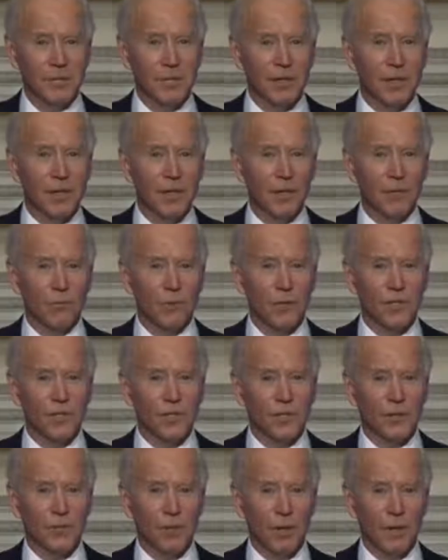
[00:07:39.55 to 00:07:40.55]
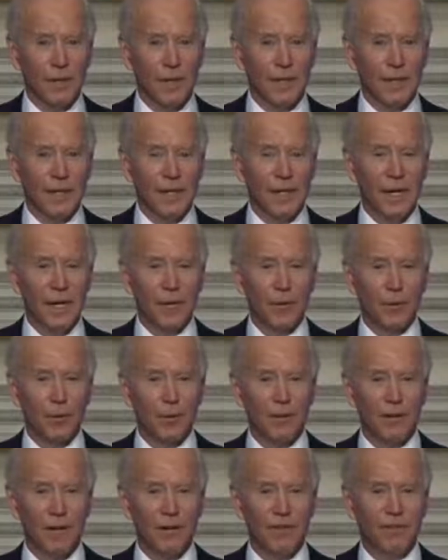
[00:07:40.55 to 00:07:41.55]
American Rescue Plan to
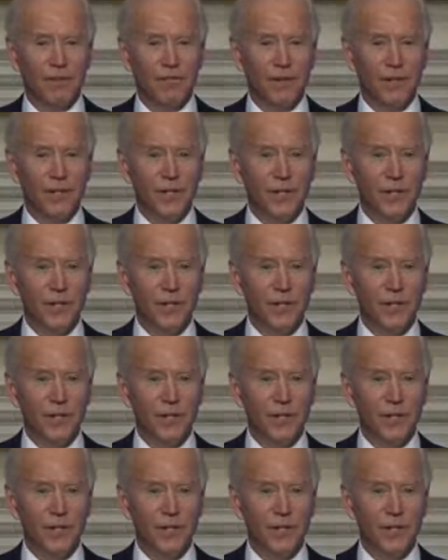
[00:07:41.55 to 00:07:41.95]
provide funding.